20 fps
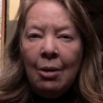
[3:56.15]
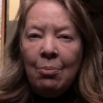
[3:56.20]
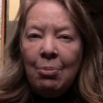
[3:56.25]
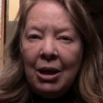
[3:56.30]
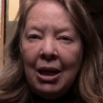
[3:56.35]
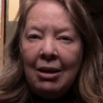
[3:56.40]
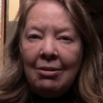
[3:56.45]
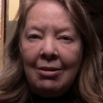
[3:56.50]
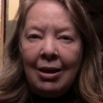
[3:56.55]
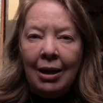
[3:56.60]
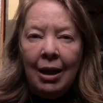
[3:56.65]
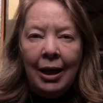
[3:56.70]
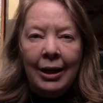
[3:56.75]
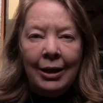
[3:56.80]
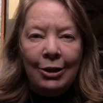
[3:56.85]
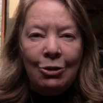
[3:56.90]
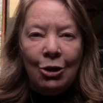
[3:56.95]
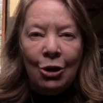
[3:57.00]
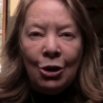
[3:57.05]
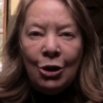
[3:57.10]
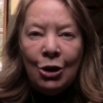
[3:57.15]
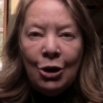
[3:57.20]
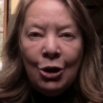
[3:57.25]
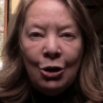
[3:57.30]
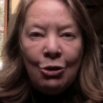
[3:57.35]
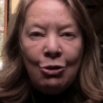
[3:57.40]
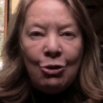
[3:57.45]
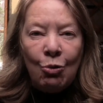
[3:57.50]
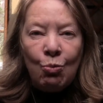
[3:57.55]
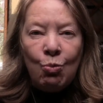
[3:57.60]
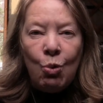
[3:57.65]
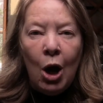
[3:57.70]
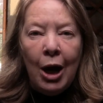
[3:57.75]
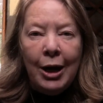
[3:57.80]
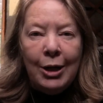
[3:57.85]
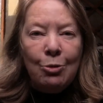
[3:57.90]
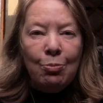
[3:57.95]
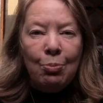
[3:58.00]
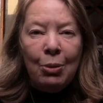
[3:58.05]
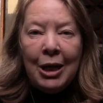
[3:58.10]
but it's like the
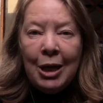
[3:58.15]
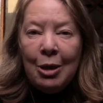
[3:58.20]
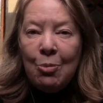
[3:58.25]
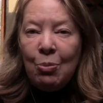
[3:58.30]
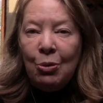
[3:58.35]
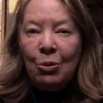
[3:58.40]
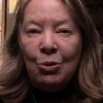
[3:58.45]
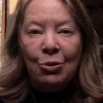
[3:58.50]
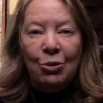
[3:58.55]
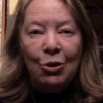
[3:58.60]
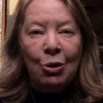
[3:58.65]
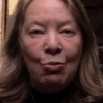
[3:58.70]
right people,